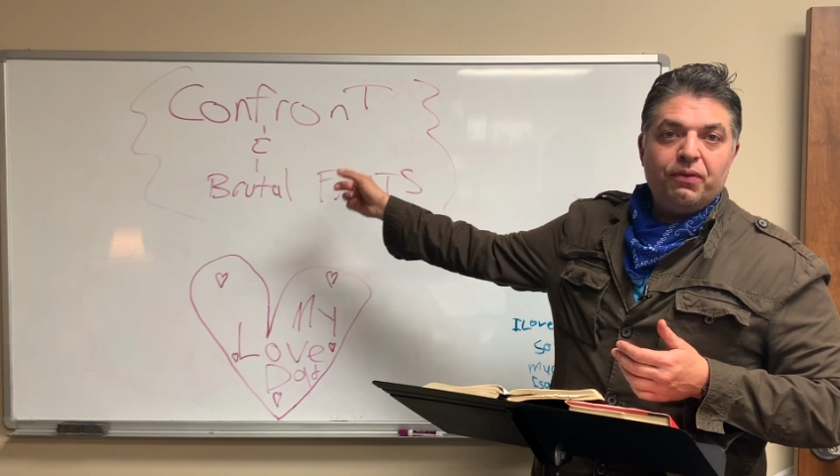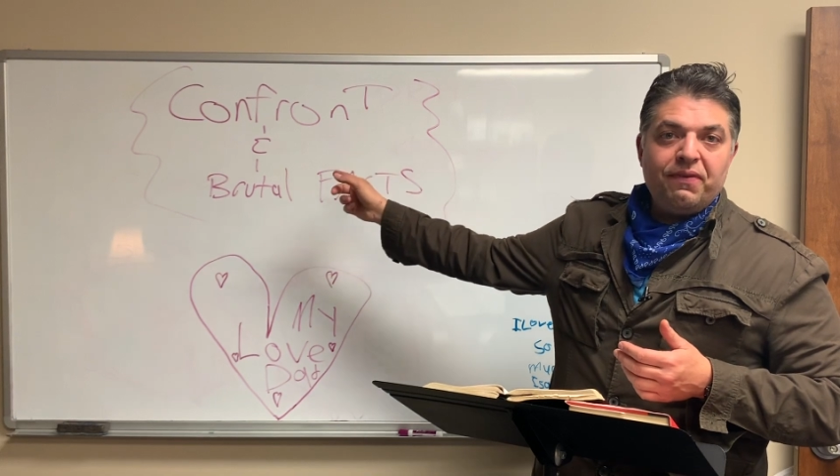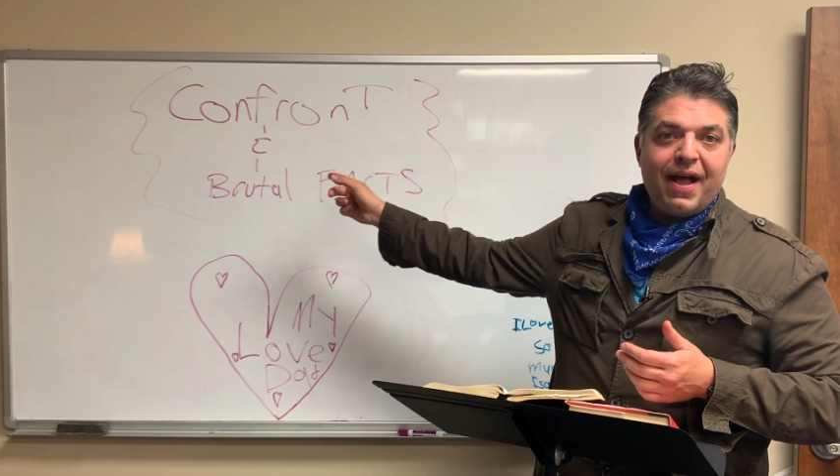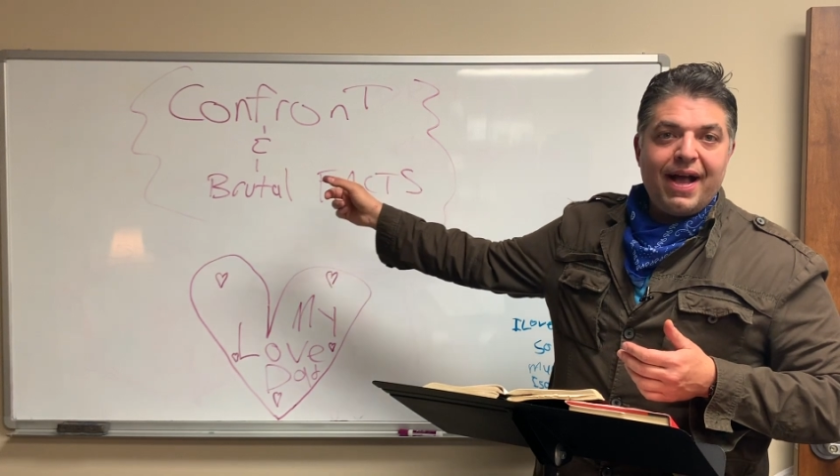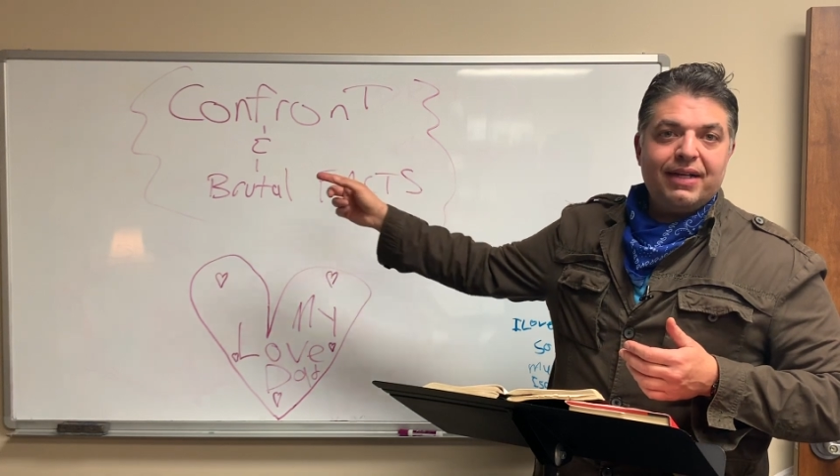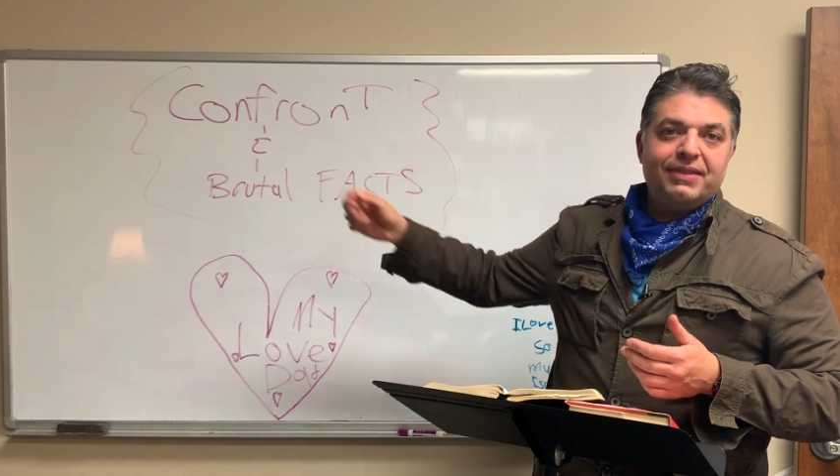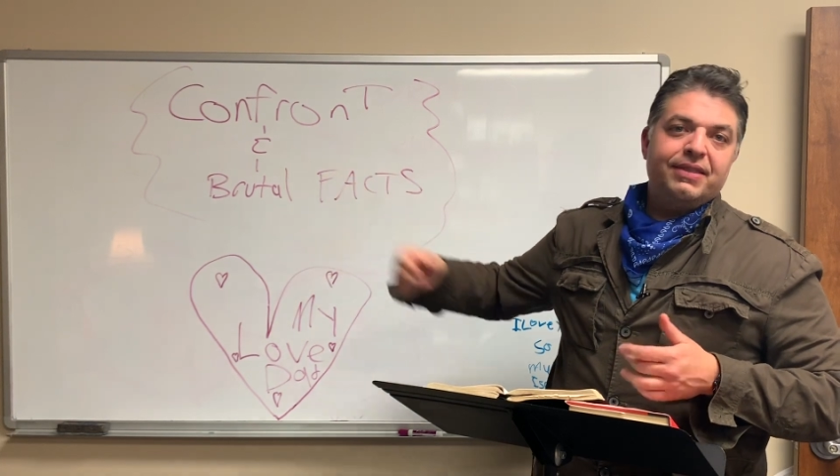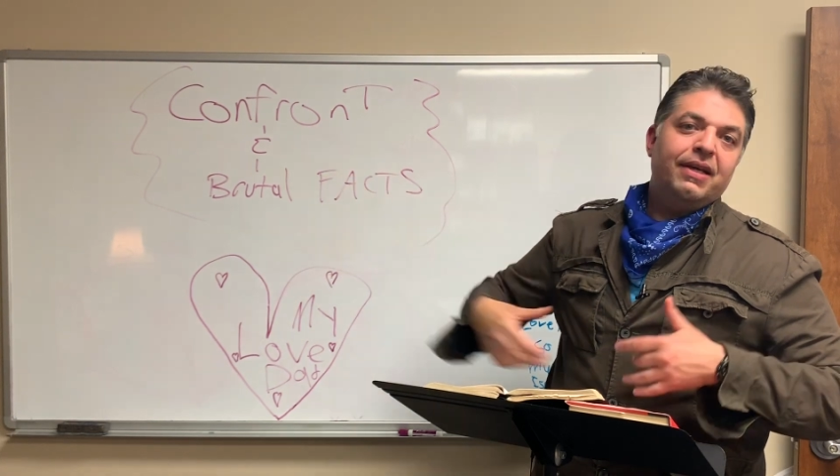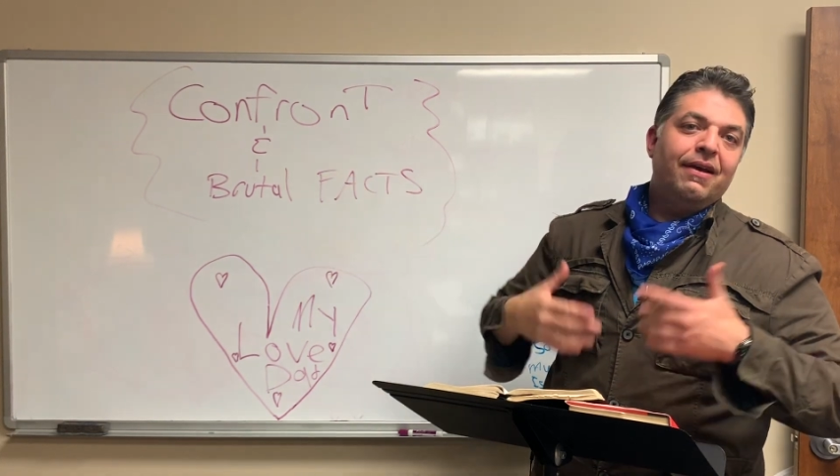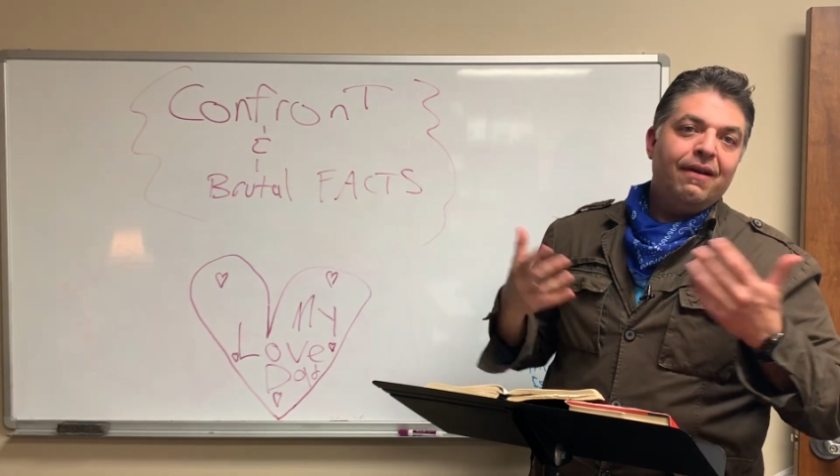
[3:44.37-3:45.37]
facts,
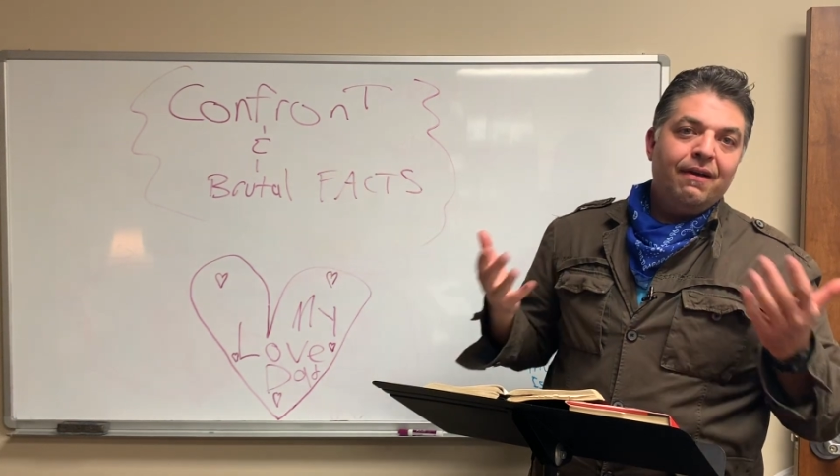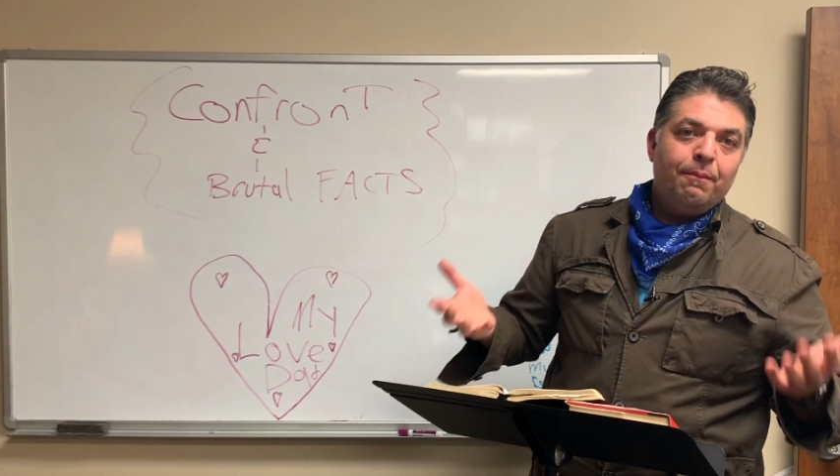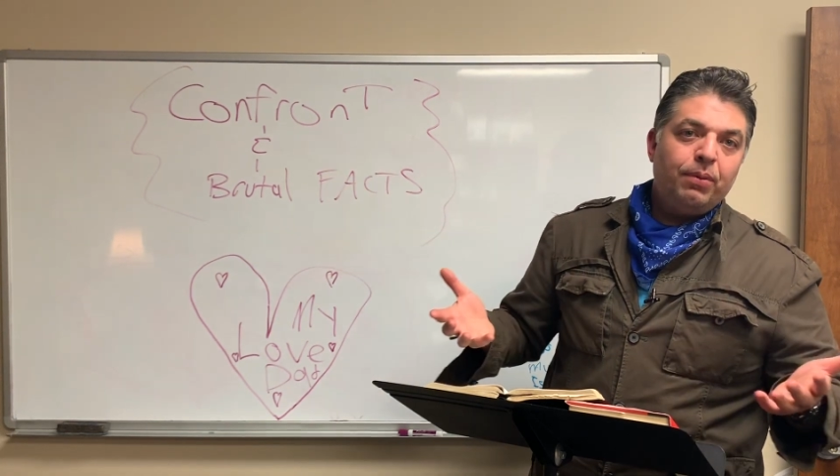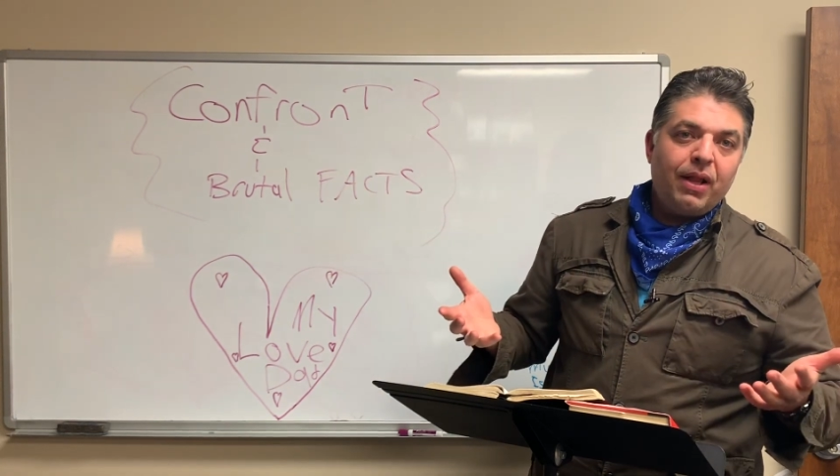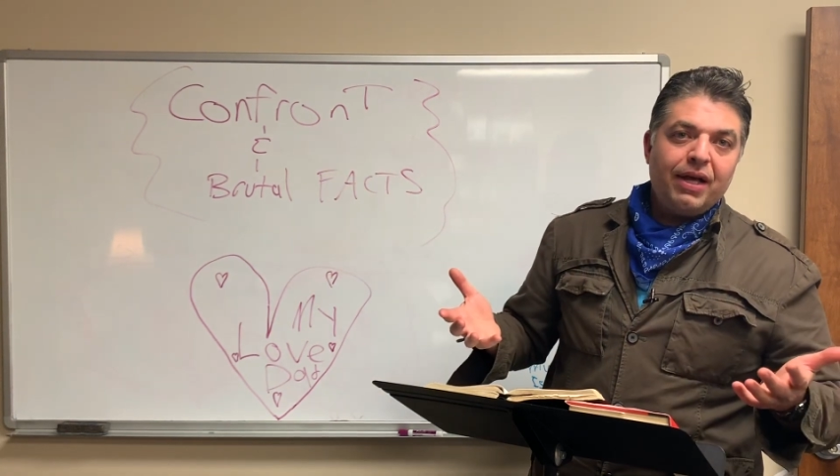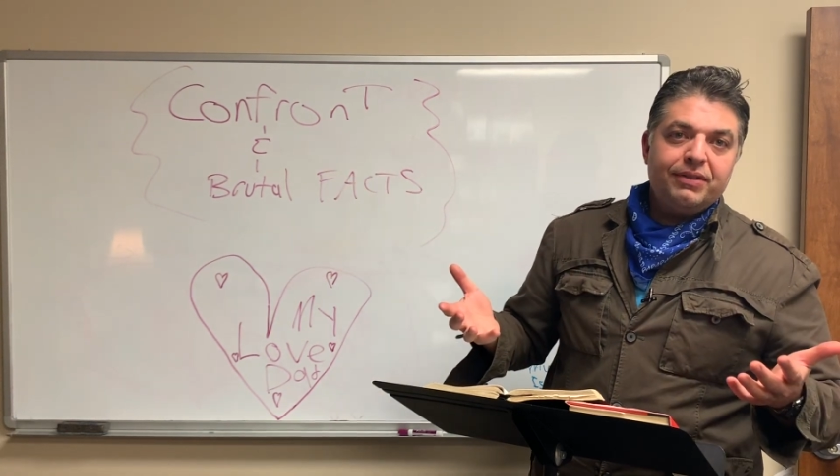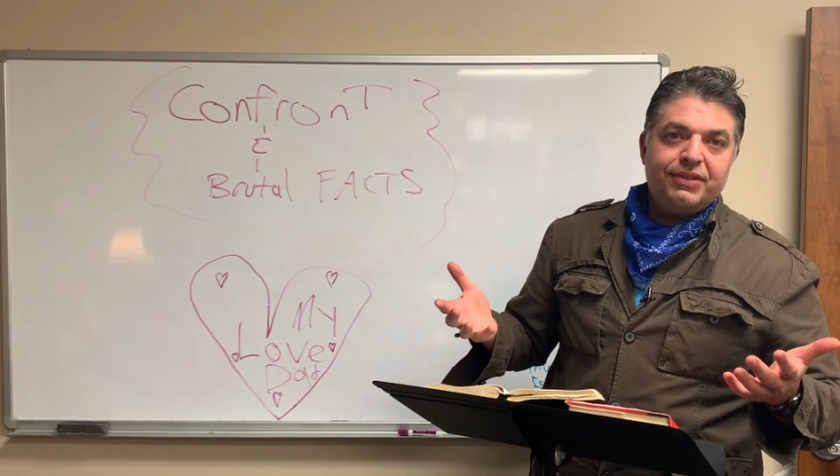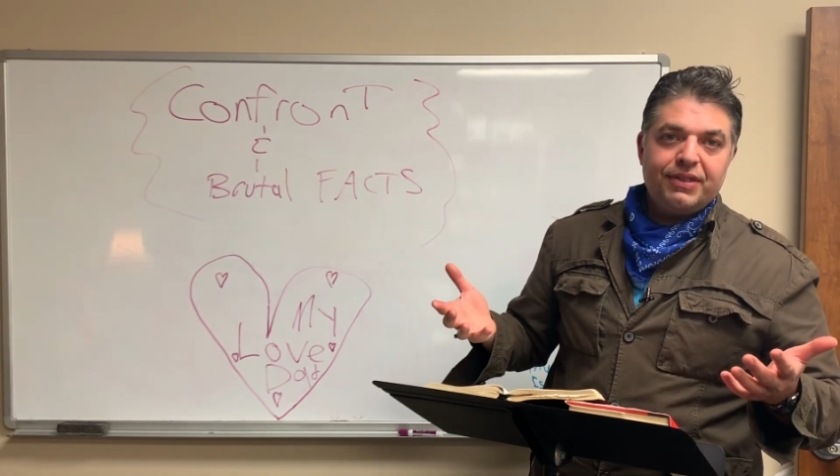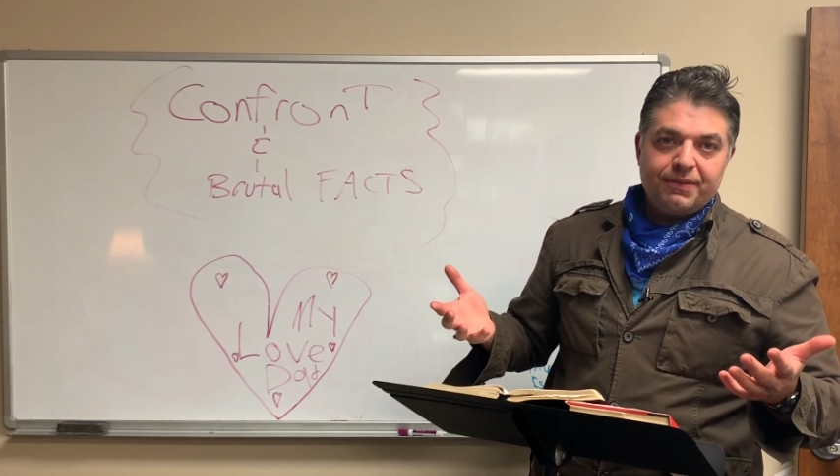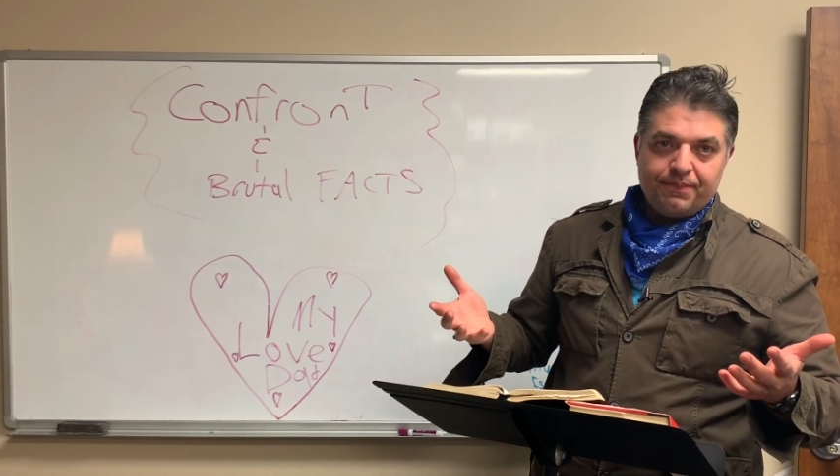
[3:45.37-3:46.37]
plus